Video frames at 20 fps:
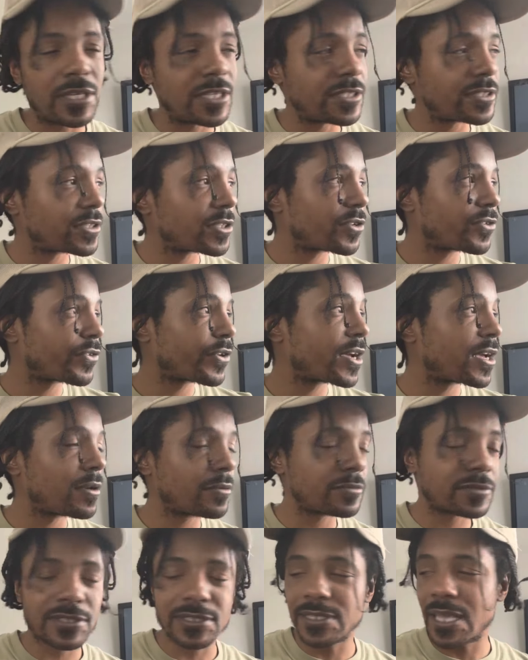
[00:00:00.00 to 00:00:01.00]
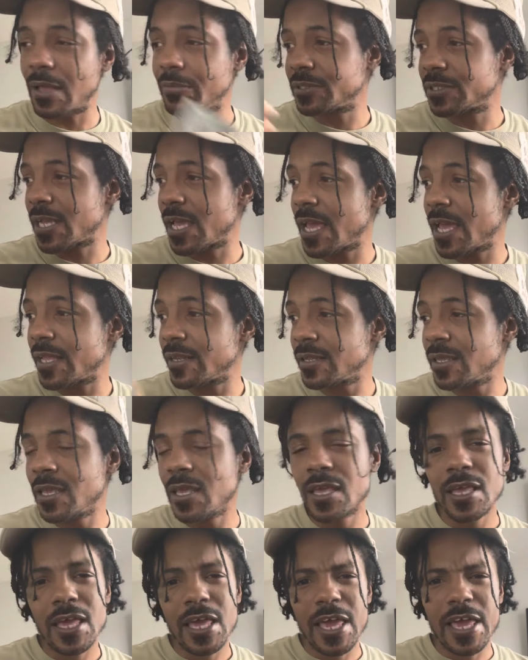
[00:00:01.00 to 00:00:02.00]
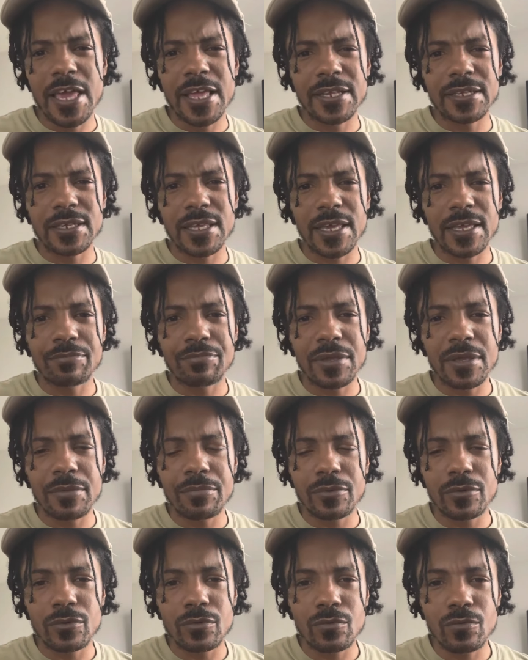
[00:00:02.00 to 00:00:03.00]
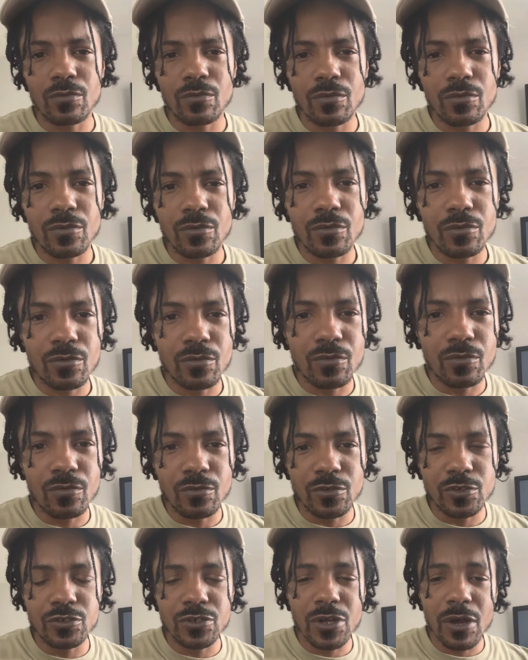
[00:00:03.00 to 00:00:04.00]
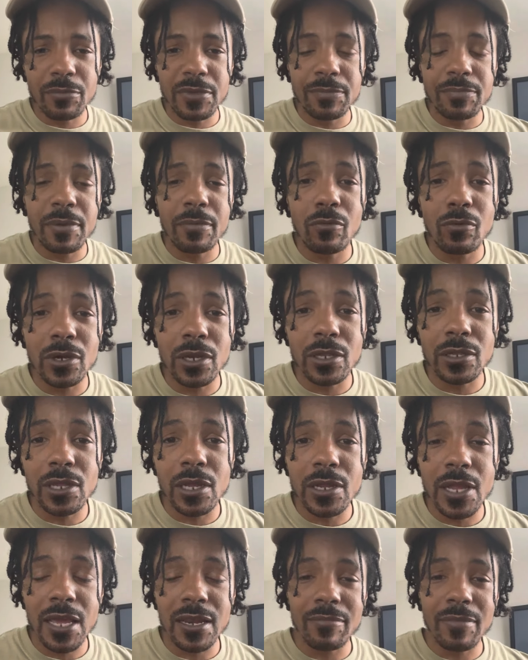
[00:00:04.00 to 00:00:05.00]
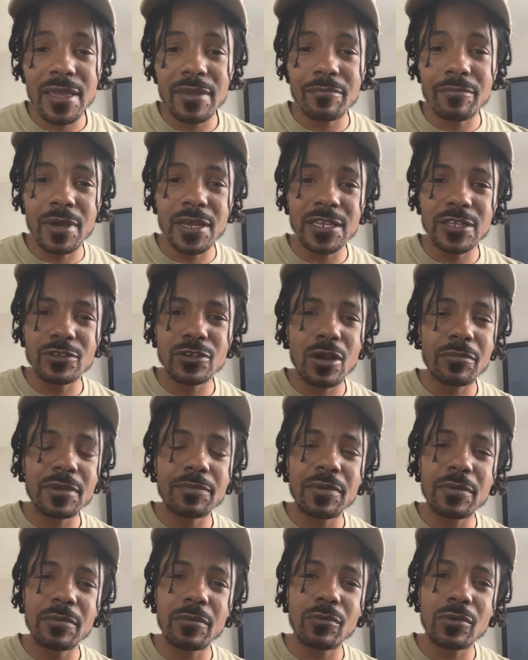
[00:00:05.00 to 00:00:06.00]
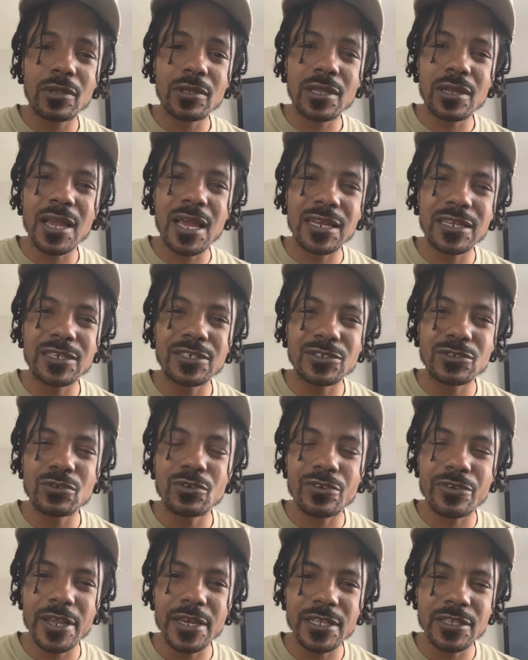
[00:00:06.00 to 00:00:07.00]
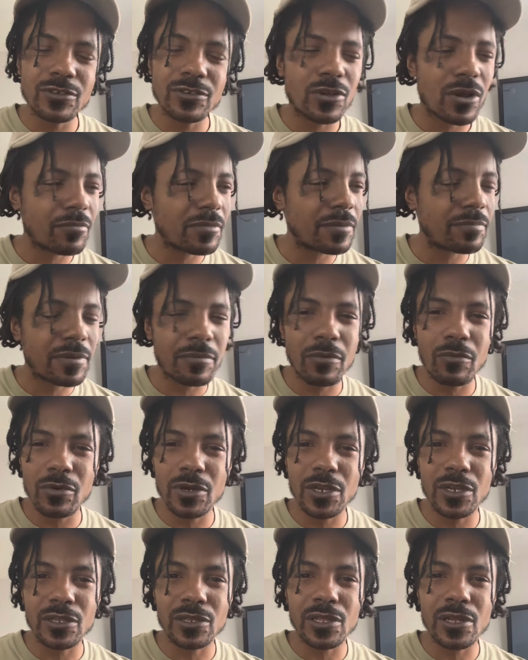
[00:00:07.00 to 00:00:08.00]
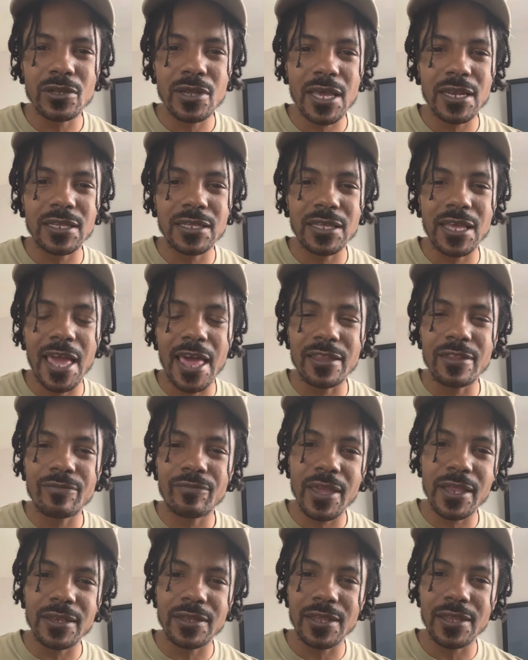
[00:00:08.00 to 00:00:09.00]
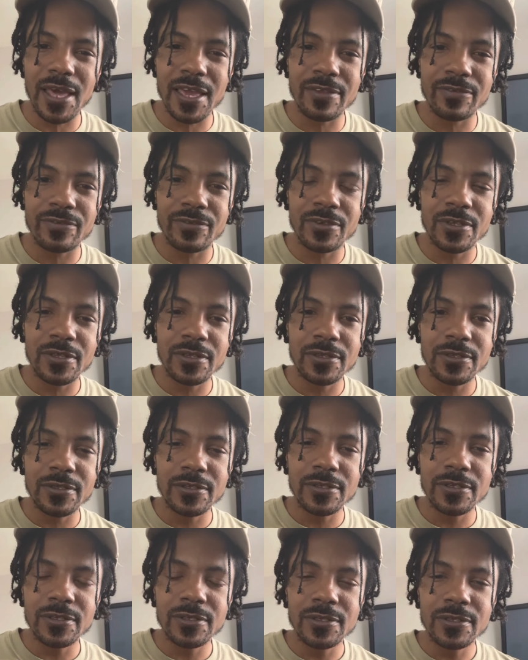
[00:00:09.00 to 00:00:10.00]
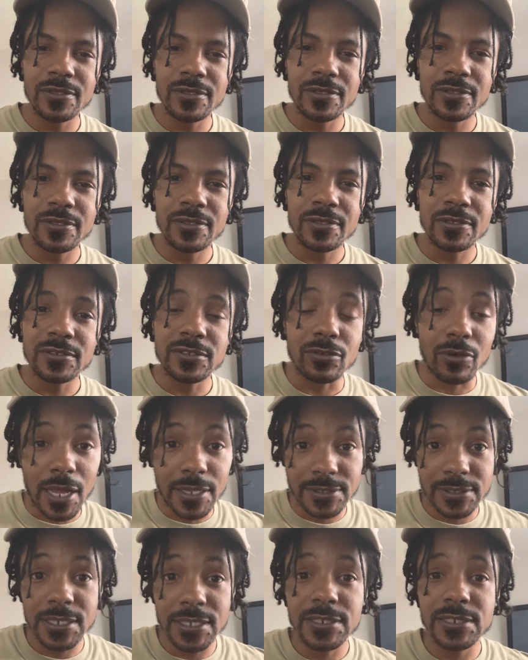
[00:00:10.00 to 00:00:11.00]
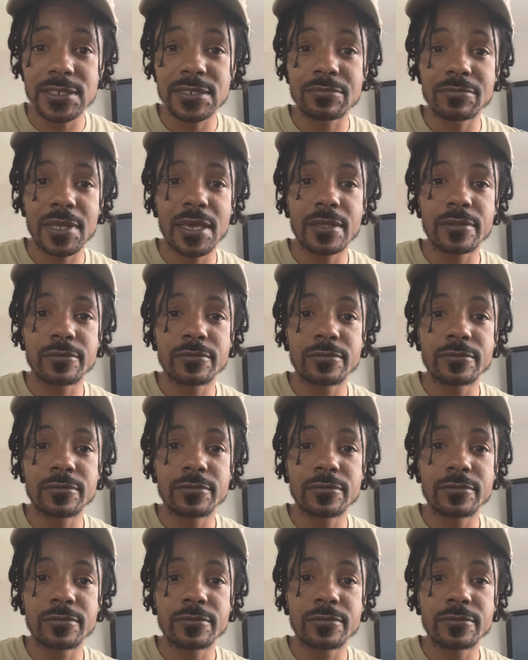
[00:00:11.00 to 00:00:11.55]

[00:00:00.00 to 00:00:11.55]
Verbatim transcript: Instagram, Snapchat, and and people you know what I mean? People want to learn how to make money. You know what I mean? People want to learn how to do credit. You know what I mean? People want to learn how to elevate in life. So I teach them that.